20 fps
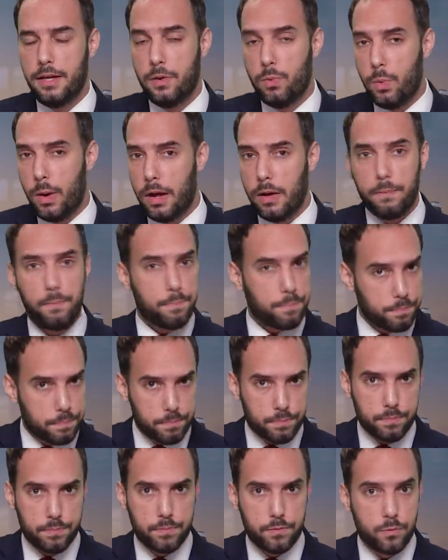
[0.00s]
Well,
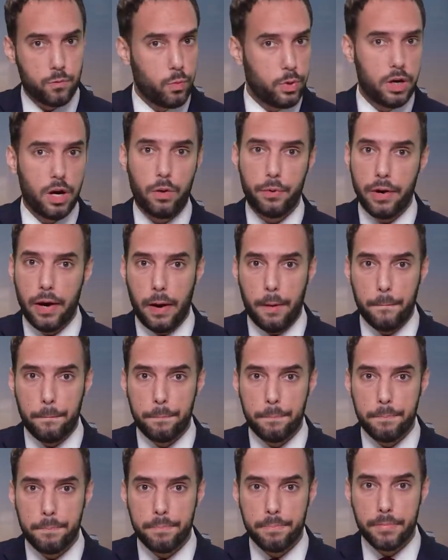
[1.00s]
we don't know.
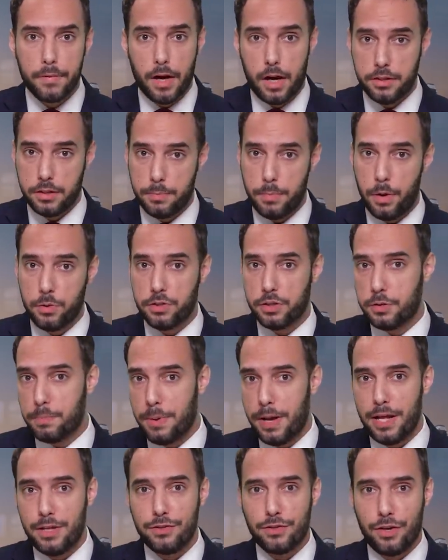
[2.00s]
I suppose it
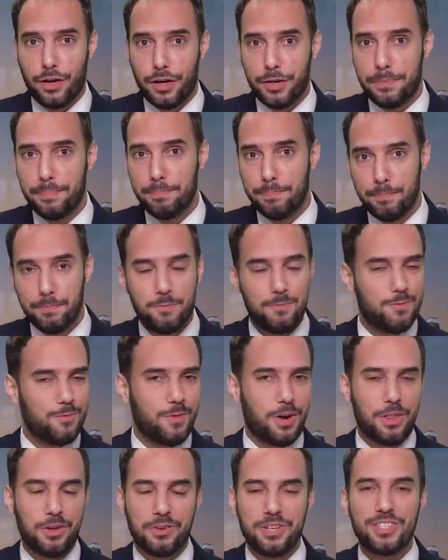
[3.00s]
depends on
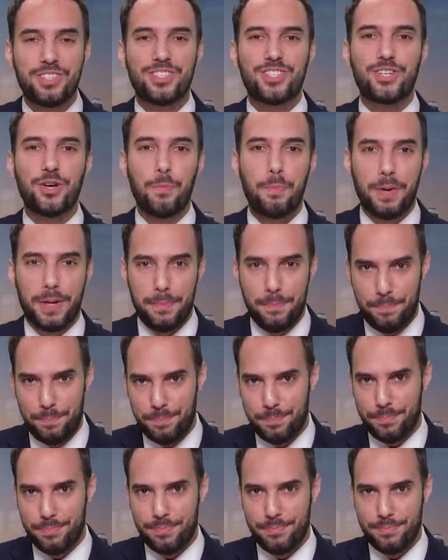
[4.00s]
whether he's stupid.
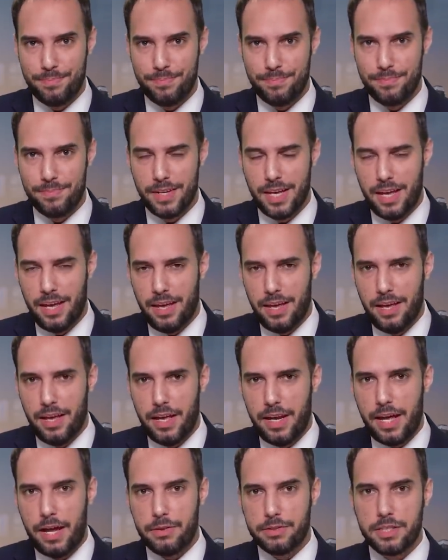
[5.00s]

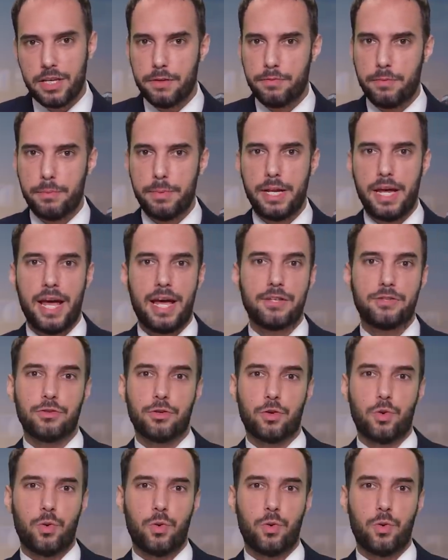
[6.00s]
And now it's time for me to answer a